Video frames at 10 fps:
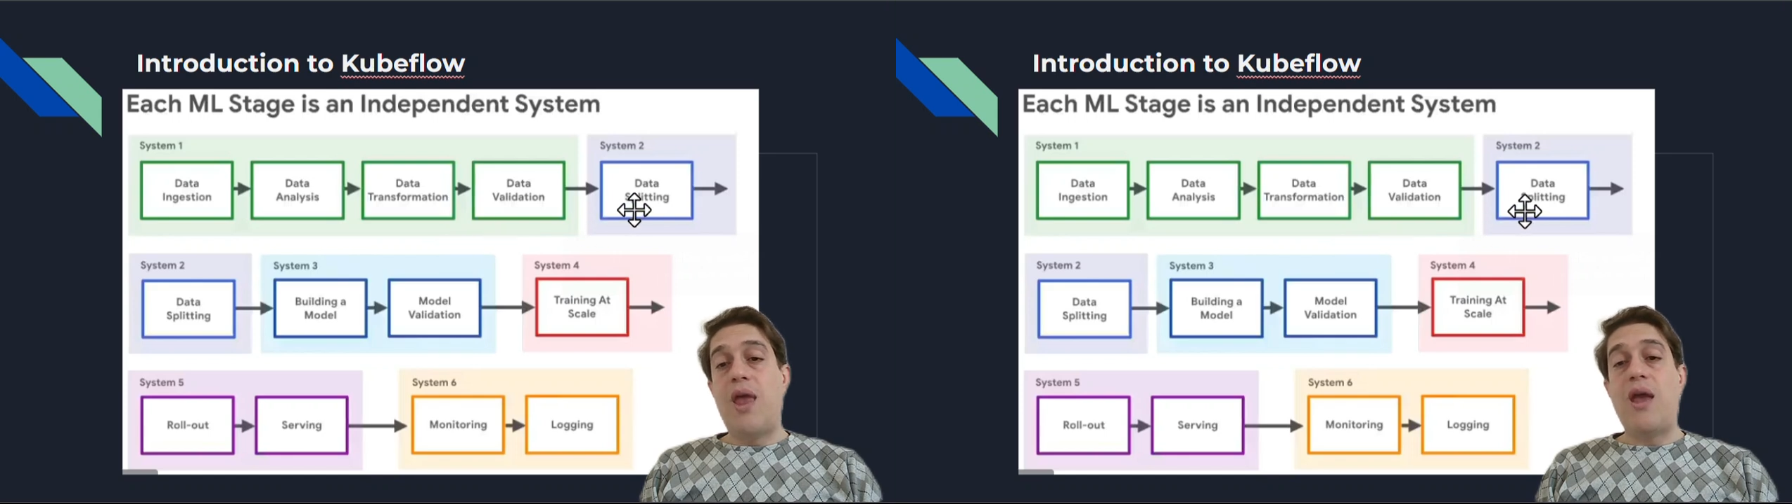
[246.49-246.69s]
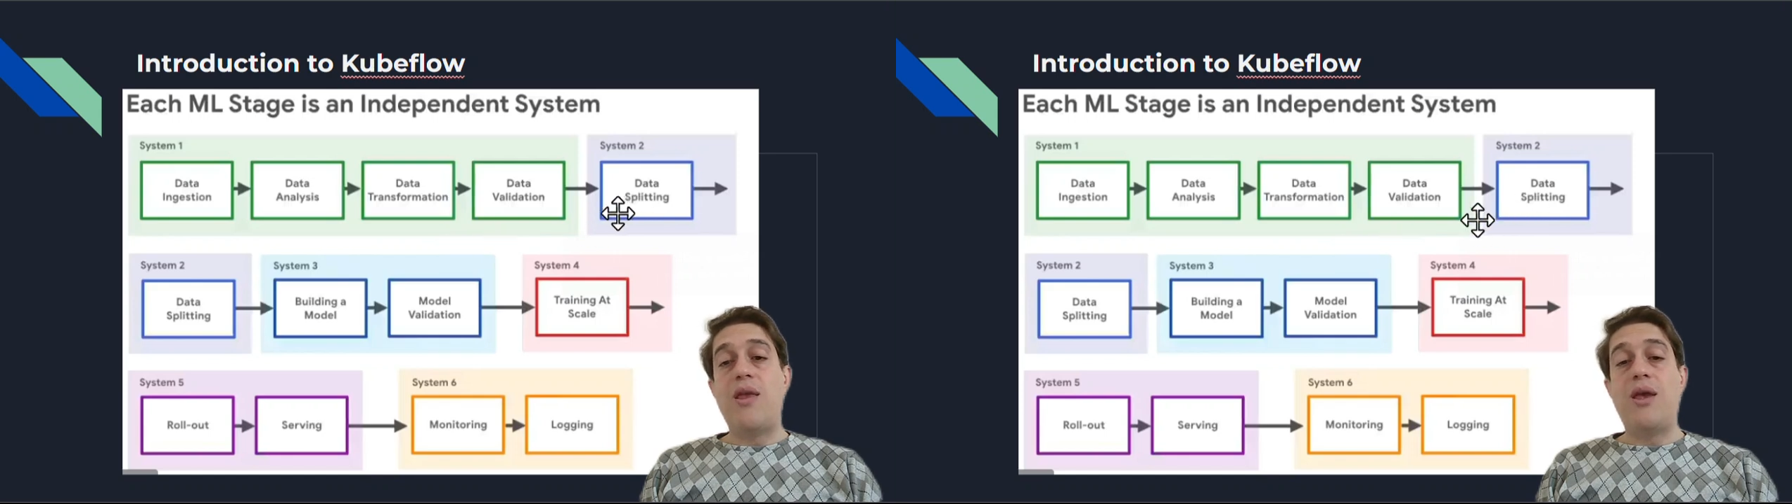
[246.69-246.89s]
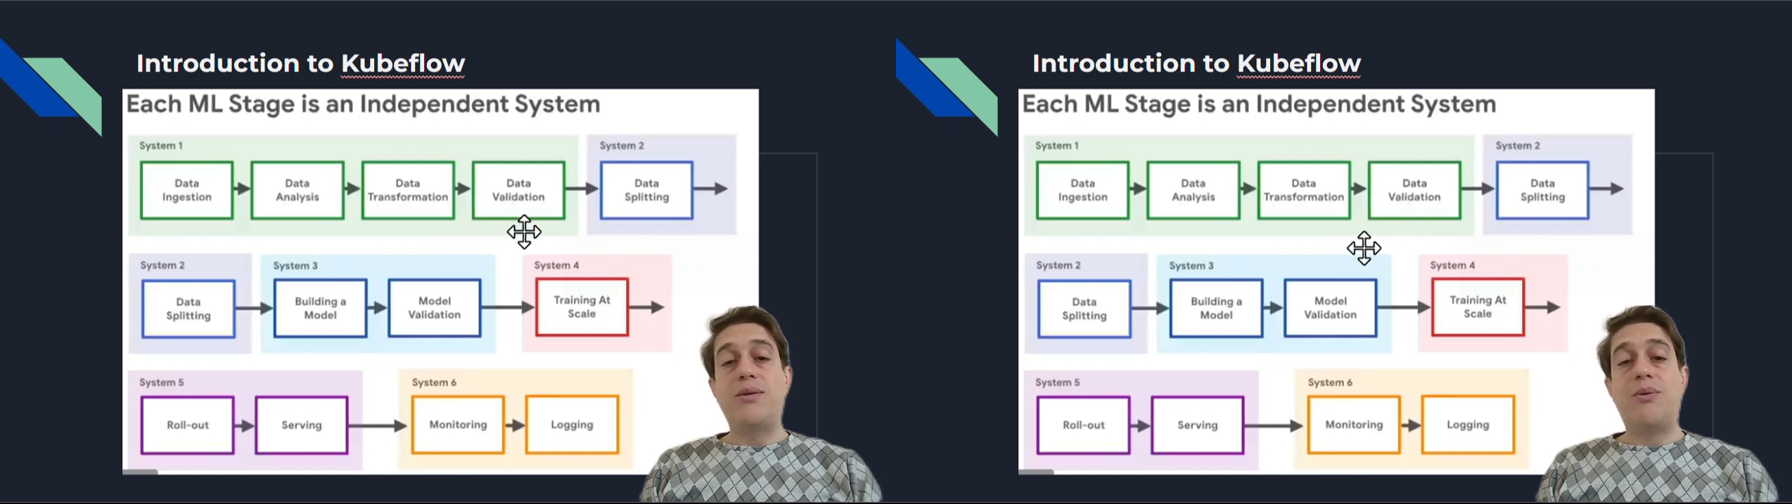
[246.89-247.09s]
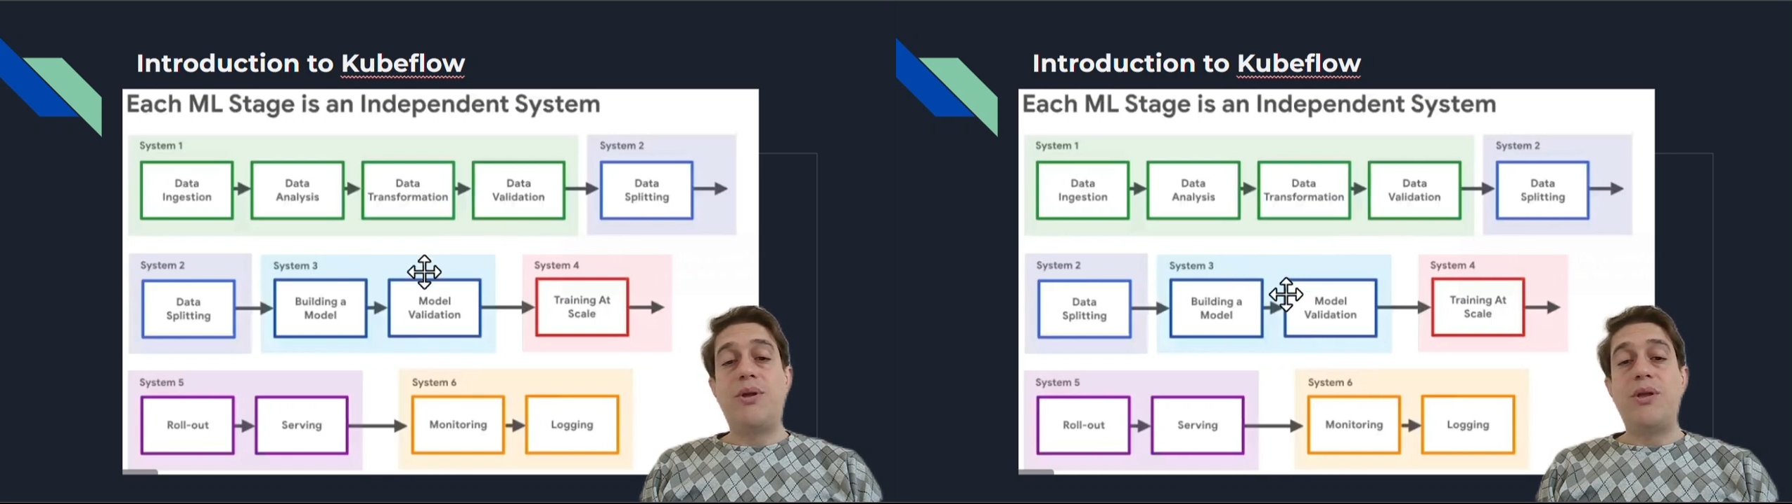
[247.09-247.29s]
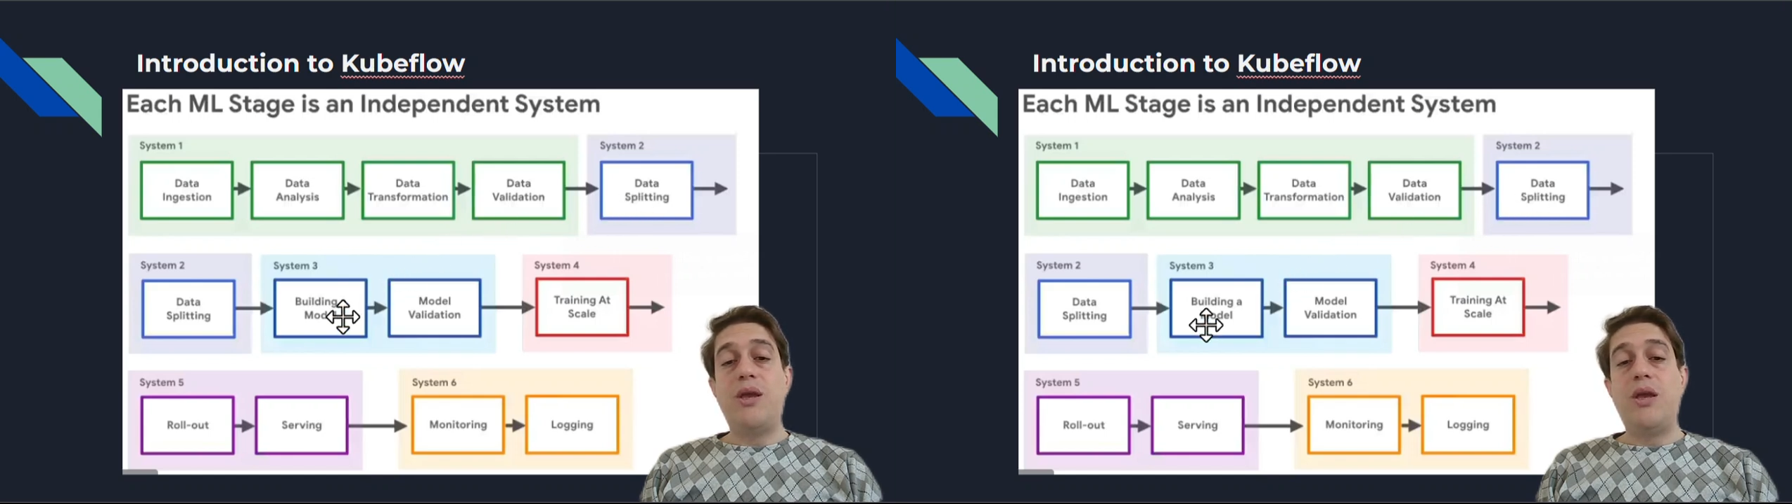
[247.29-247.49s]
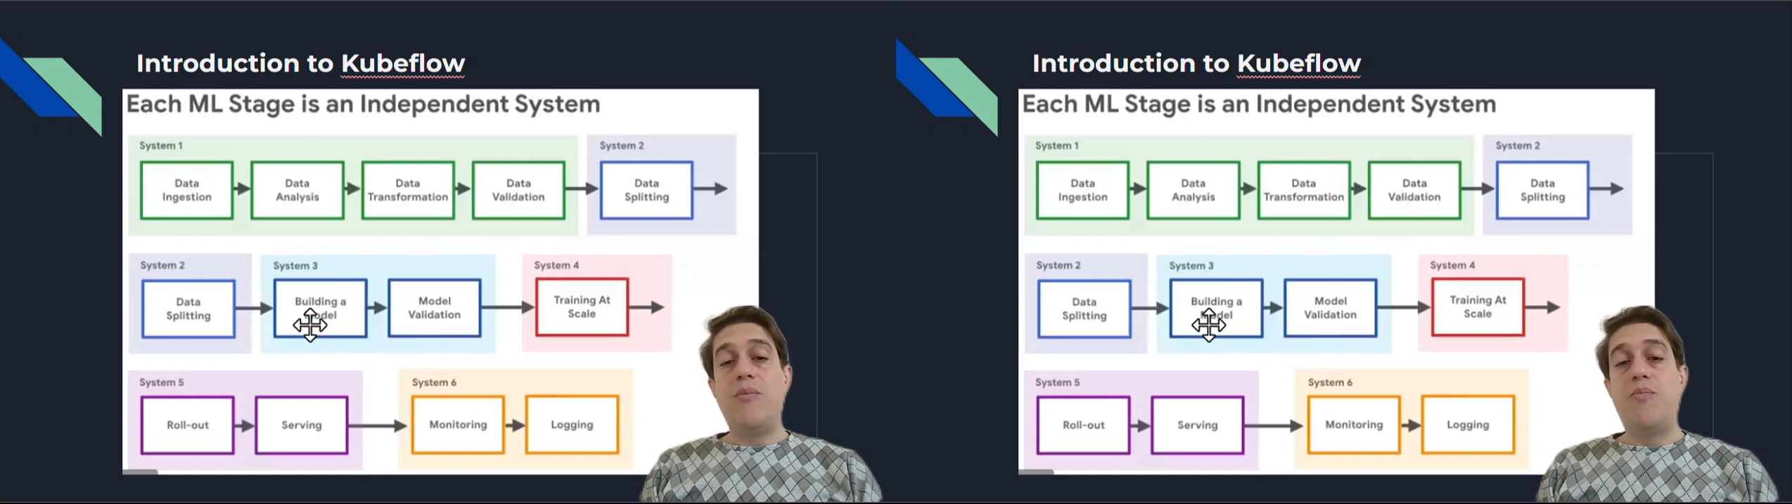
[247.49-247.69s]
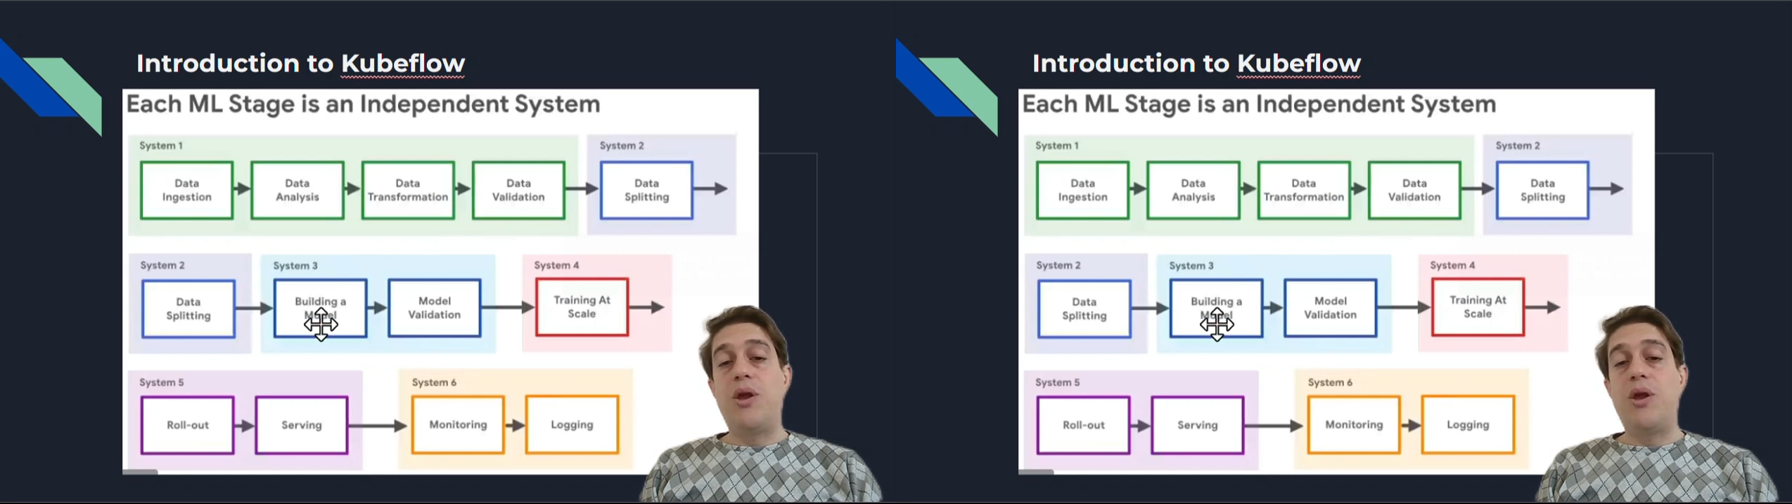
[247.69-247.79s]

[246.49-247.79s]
data splitting,